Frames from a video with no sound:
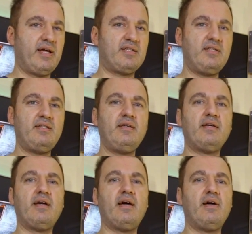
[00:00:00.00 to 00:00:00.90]

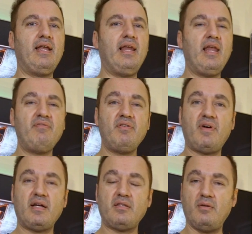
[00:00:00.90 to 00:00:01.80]
exceeding 11
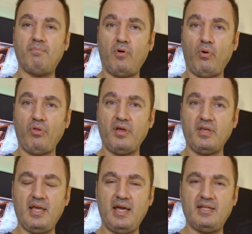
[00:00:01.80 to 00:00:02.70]
watt in both
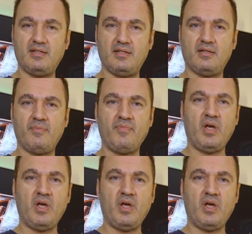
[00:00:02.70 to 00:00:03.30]
cases.